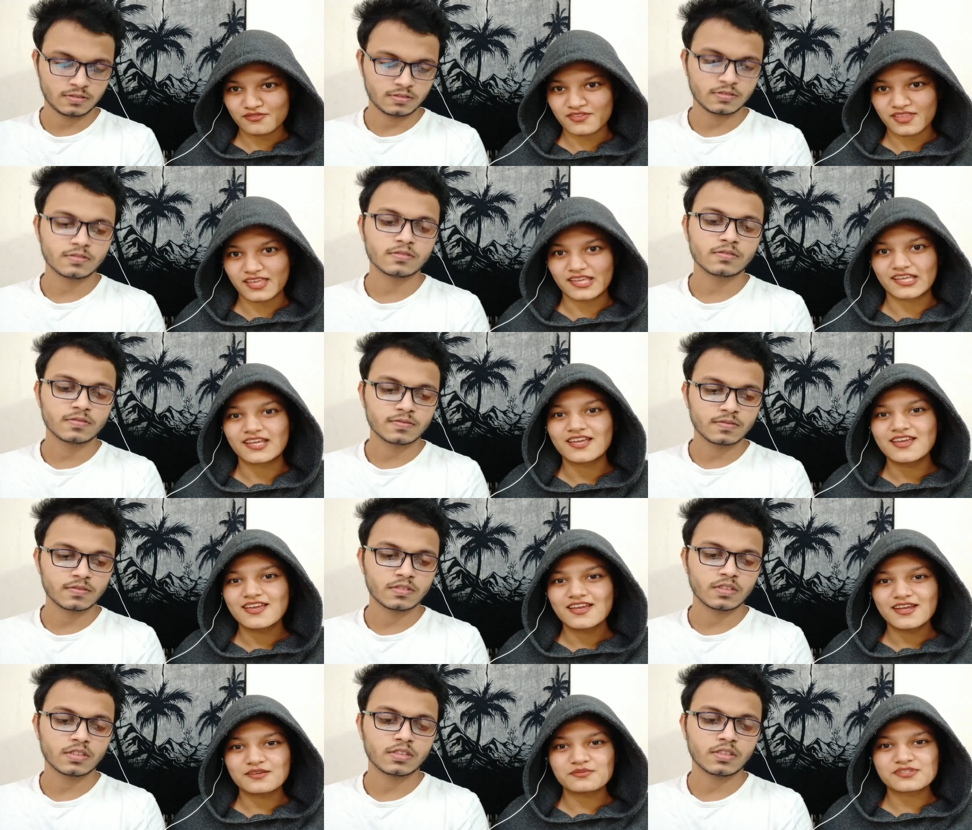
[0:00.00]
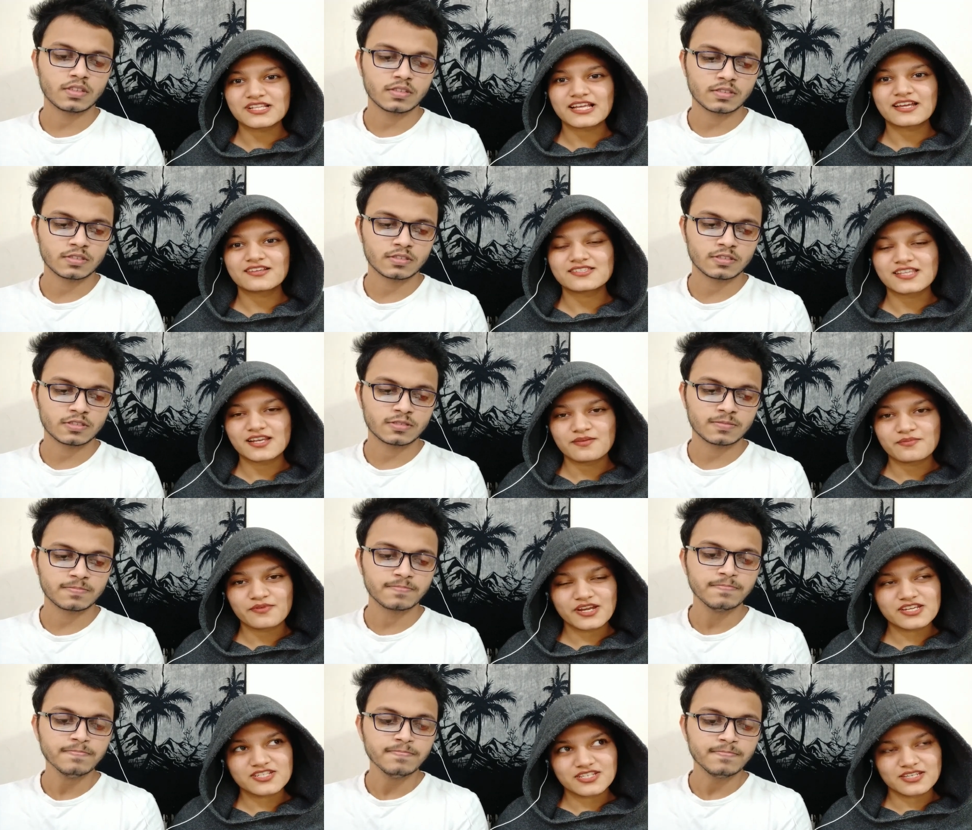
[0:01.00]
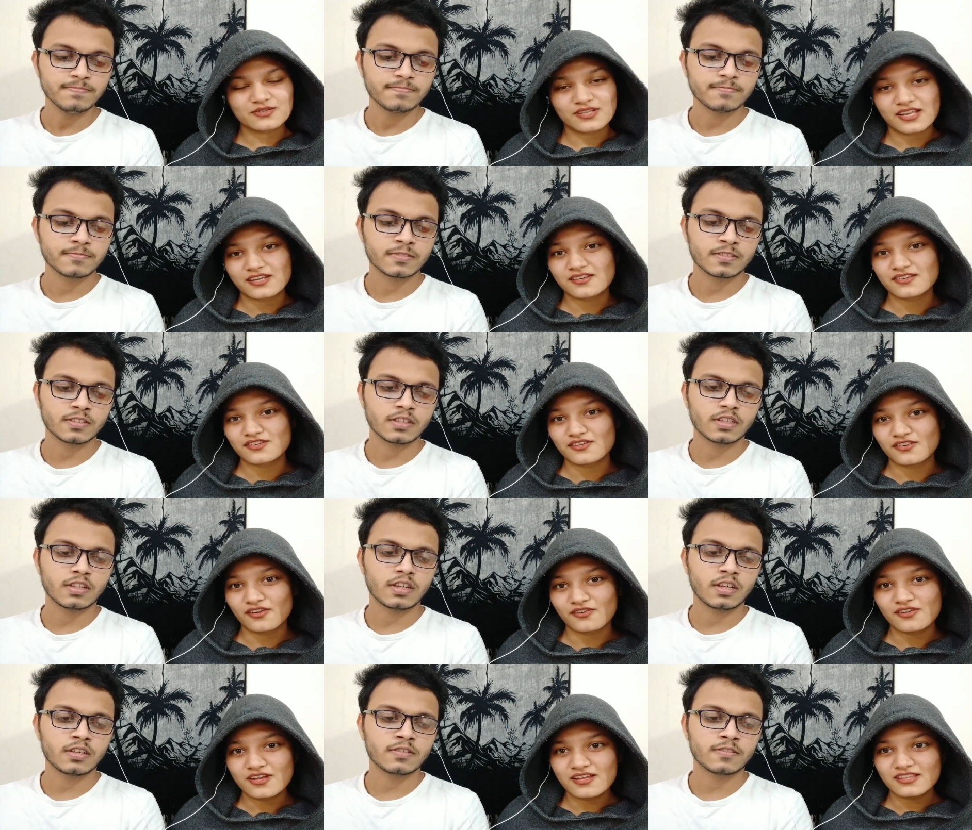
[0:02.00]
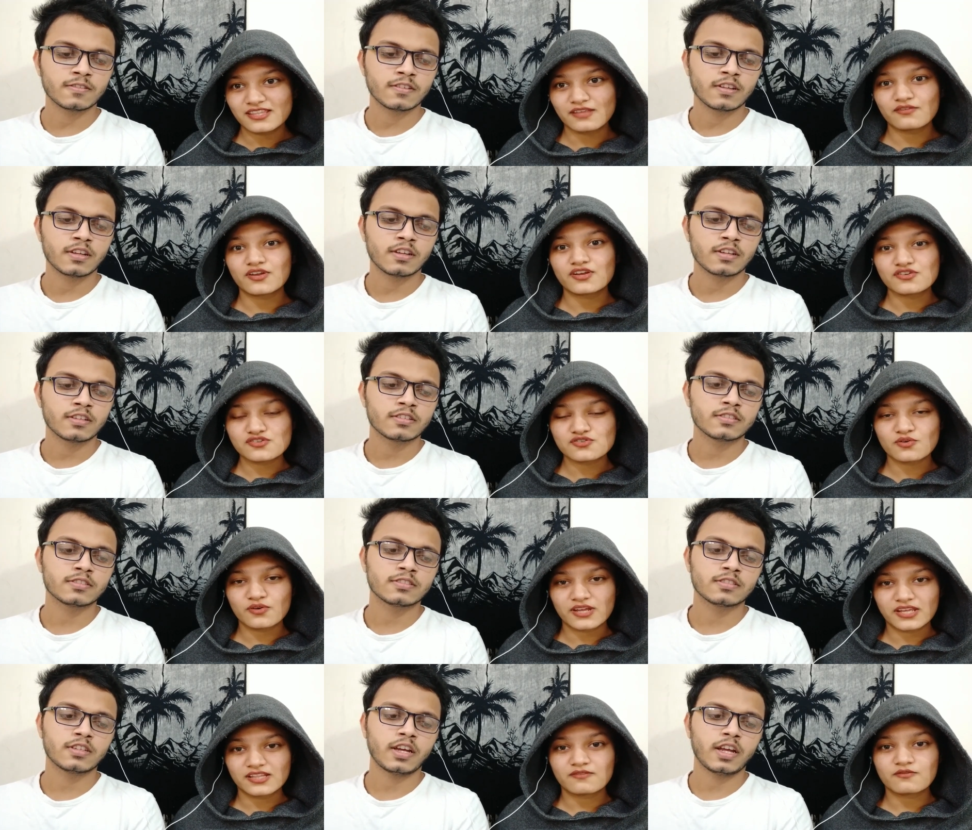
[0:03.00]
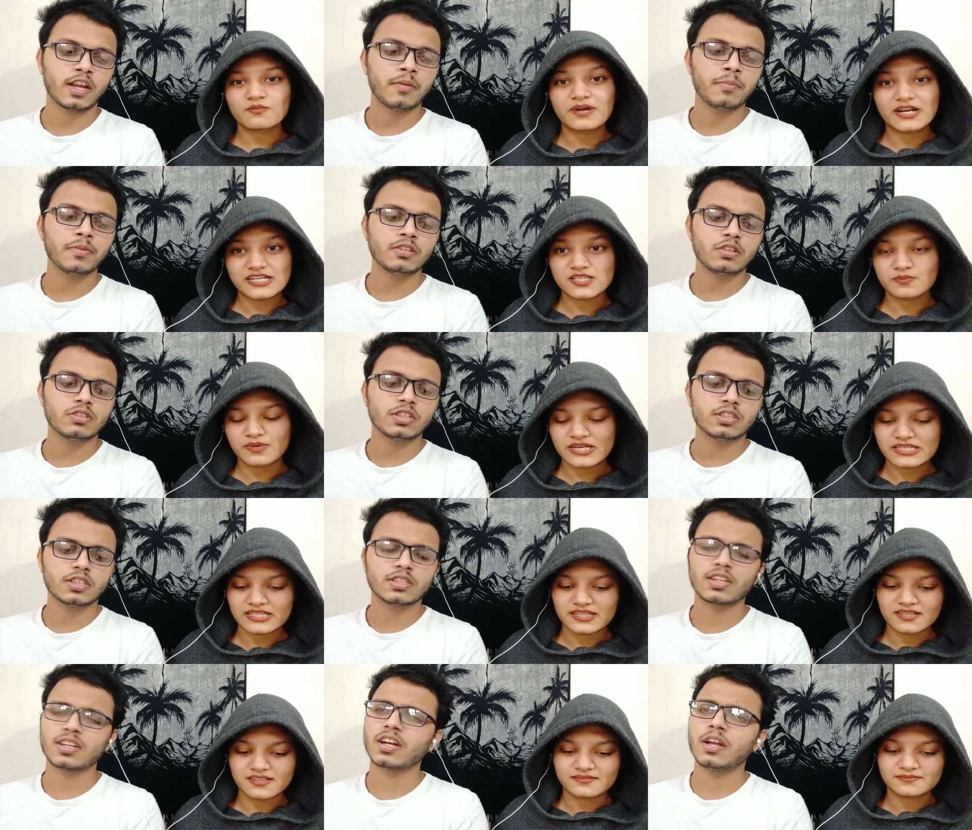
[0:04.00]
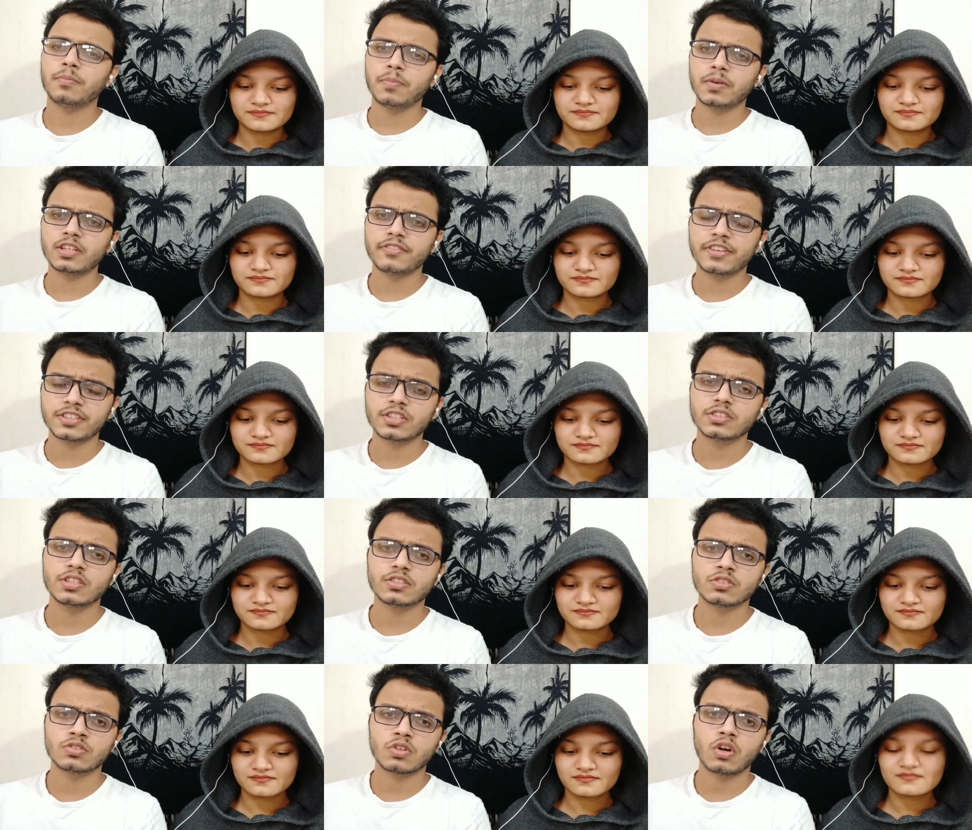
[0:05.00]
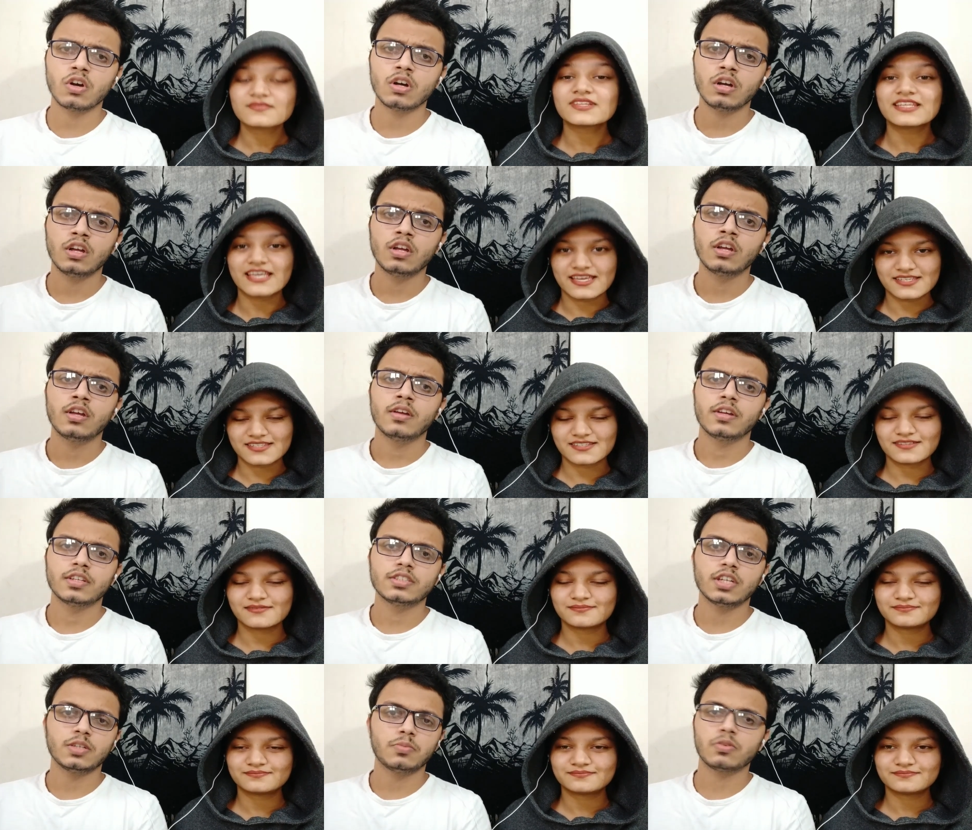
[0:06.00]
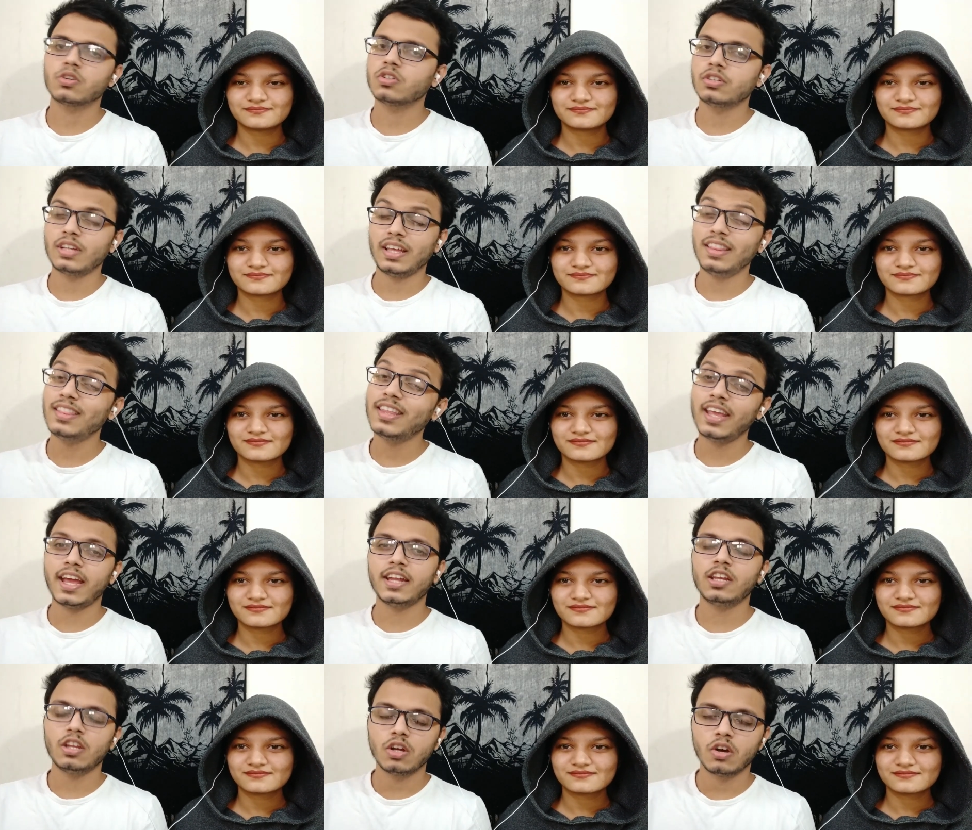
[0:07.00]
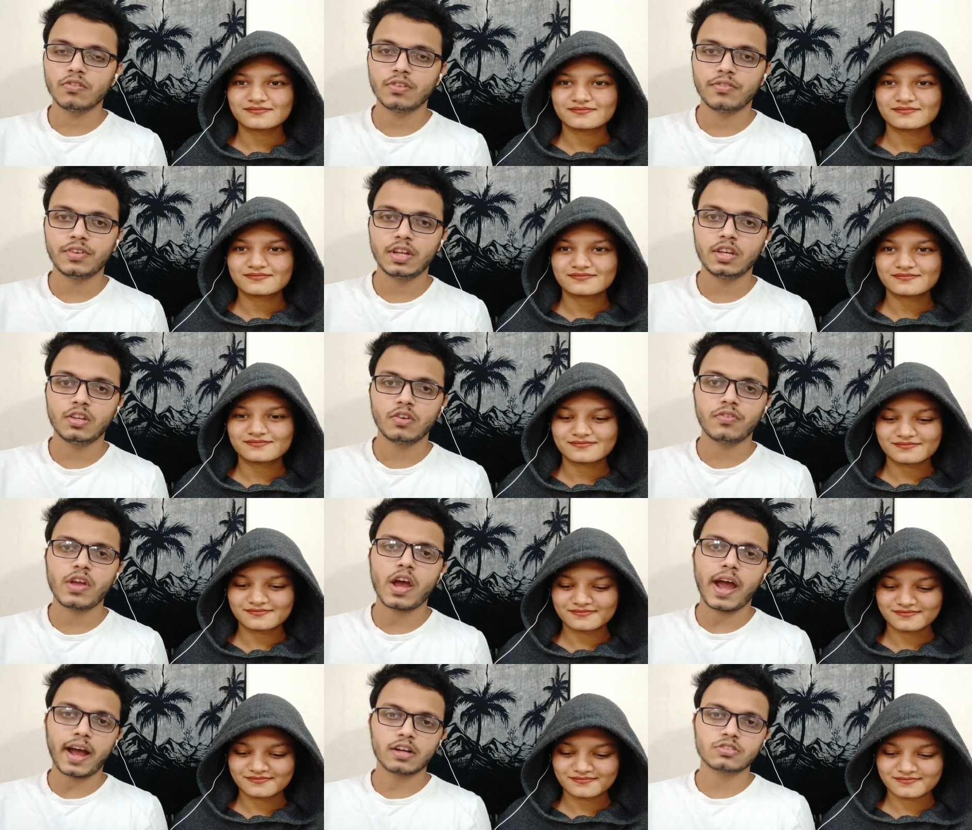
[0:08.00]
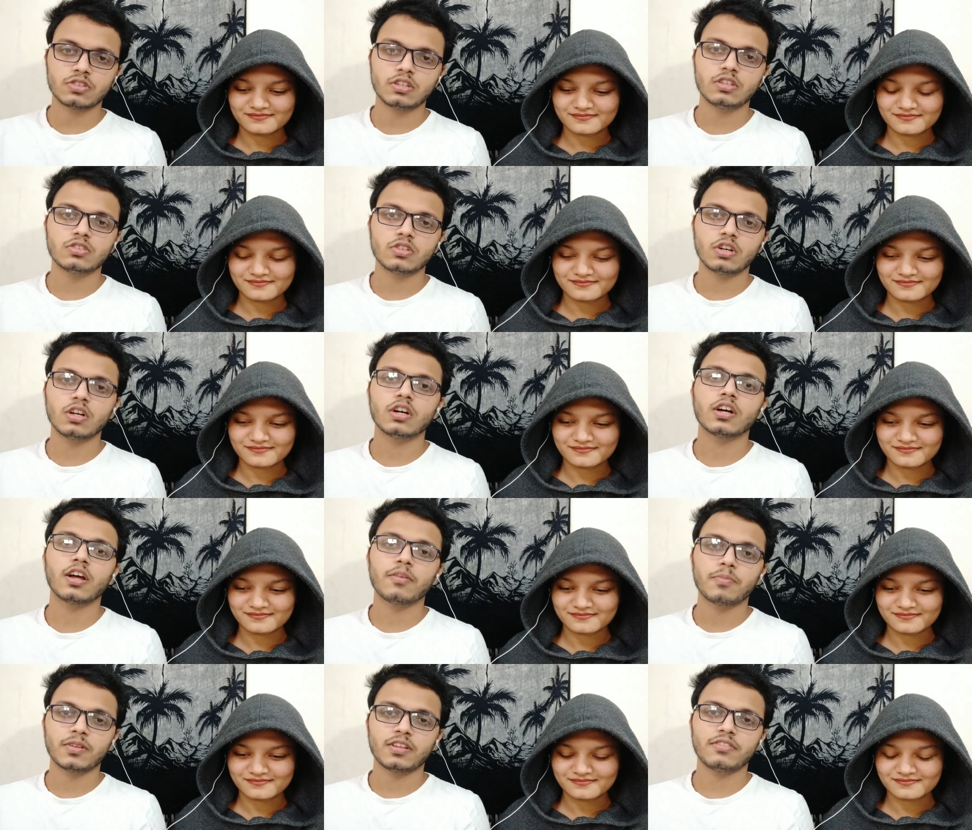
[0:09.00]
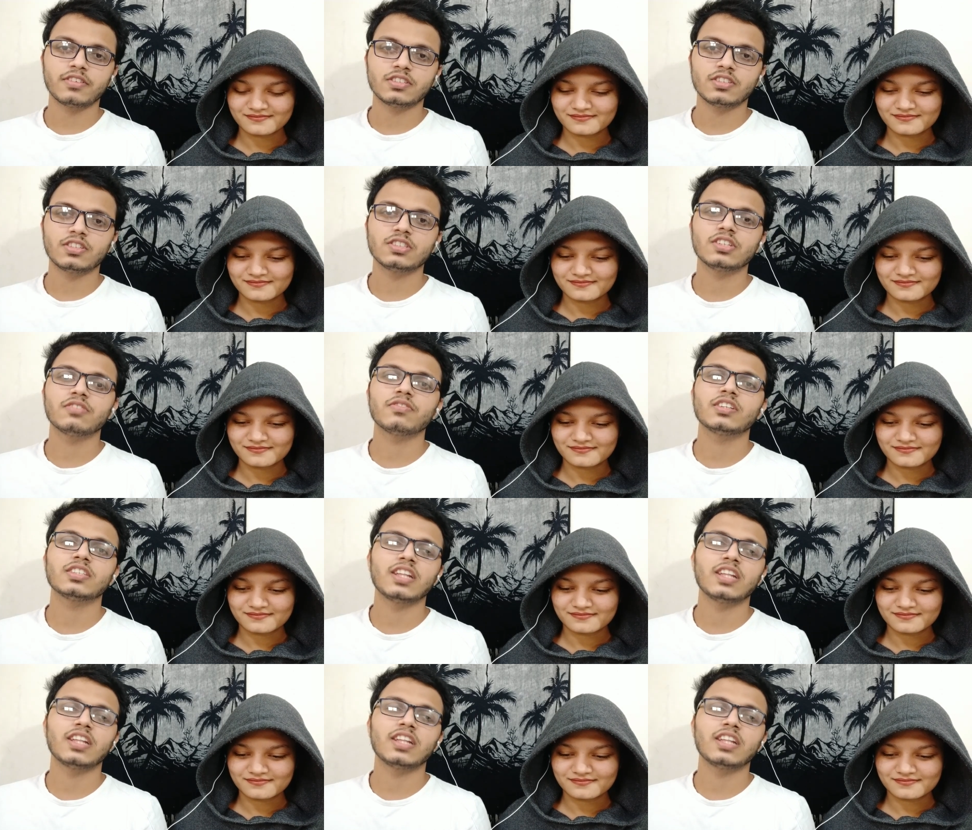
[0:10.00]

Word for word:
Speaker 1: thing it was like a celebration that you know they were enjoying. They were and obviously, this is a
Speaker 2: Ganpati Visarjan song. Yes. It's just because in the ending of the video, we actually saw a Ganpati Visarjan, which